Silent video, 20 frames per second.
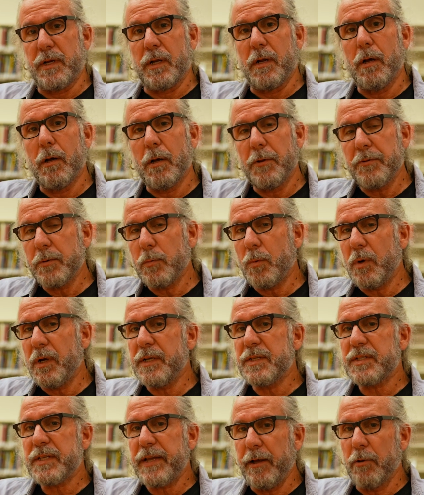that
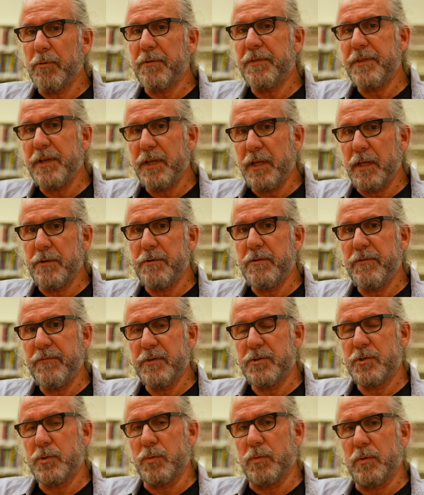otherwise healthy
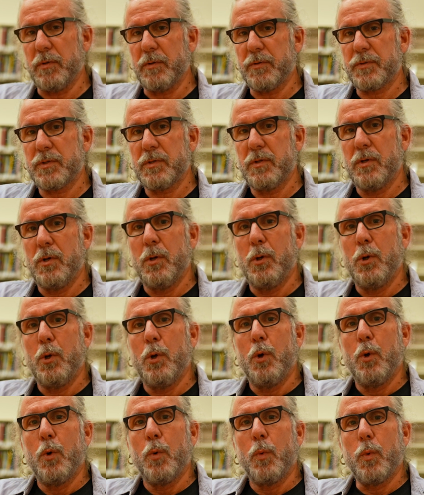individuals
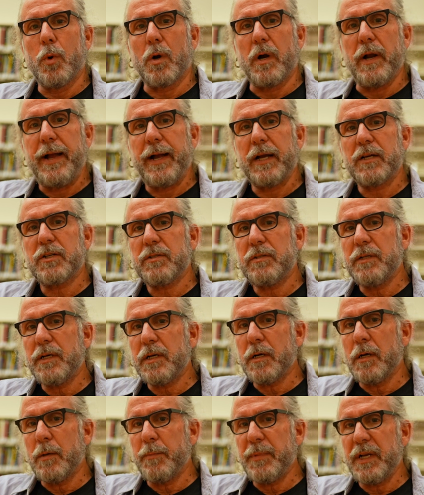we're actually
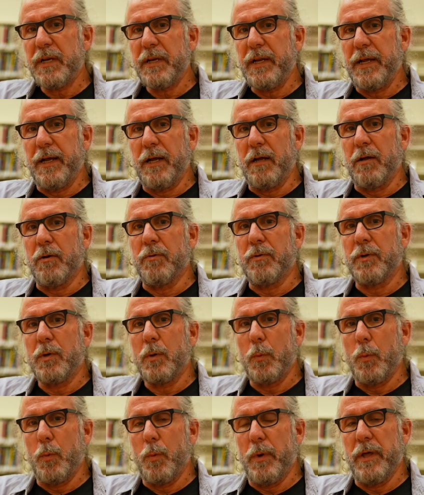coming
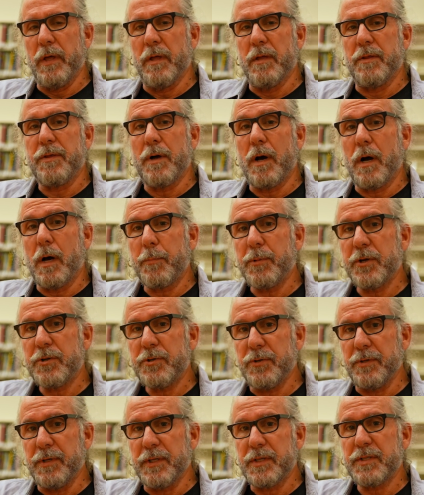down with
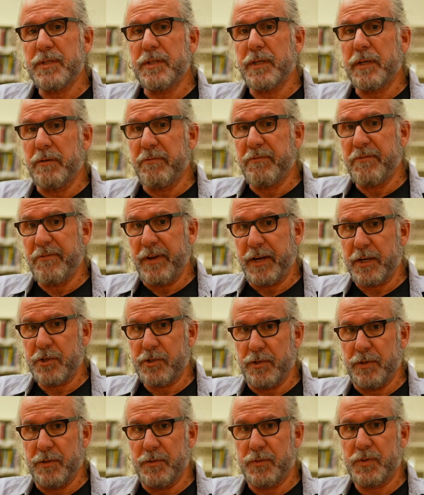opportunistic
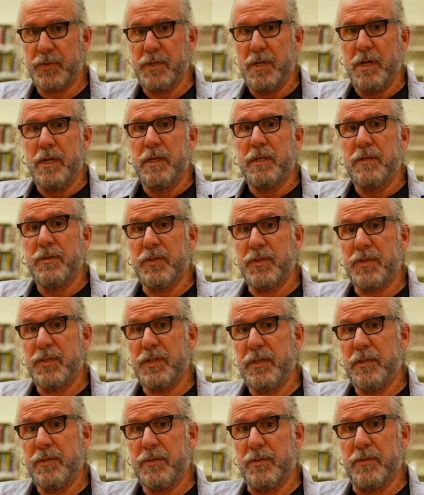infections,
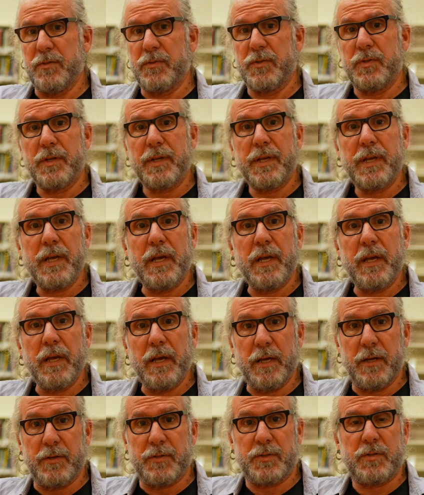diseases,
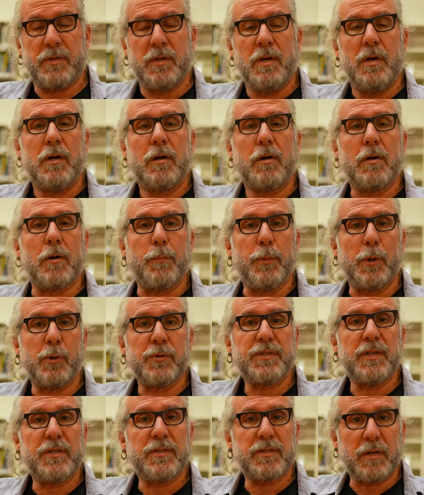KS,
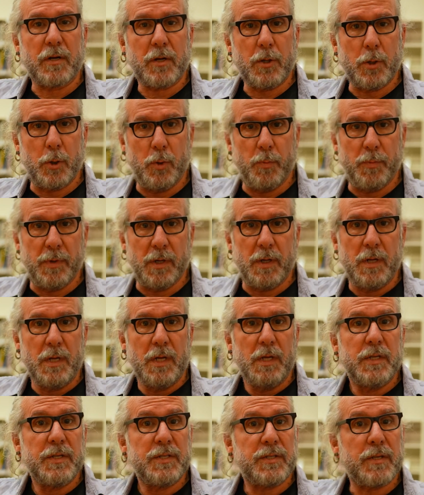Kaposi sarcoma,
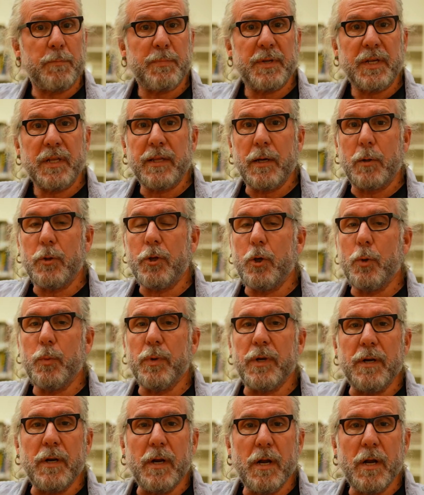something that you would